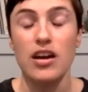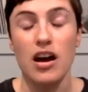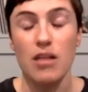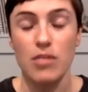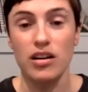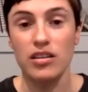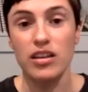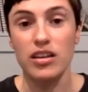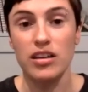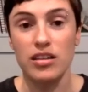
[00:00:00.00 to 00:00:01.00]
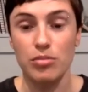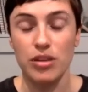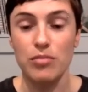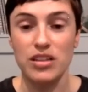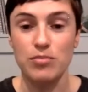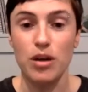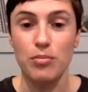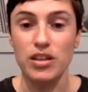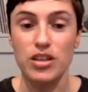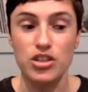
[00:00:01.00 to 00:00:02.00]
among the plant-based
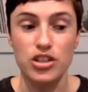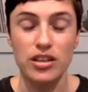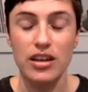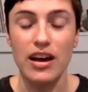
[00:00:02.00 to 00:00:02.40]
population.